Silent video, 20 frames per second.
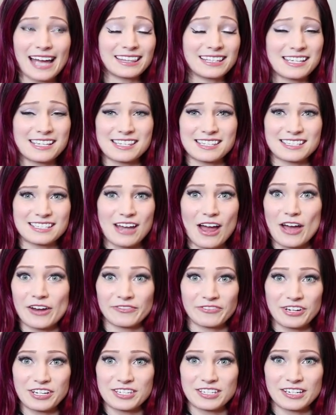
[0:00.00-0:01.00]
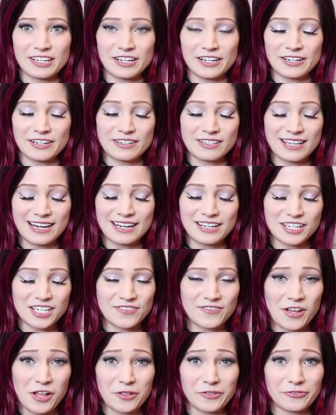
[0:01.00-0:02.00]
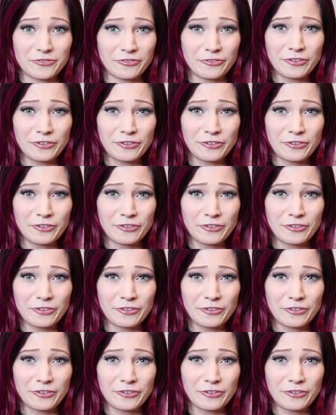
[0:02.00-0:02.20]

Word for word: at least not in recent years and it just felt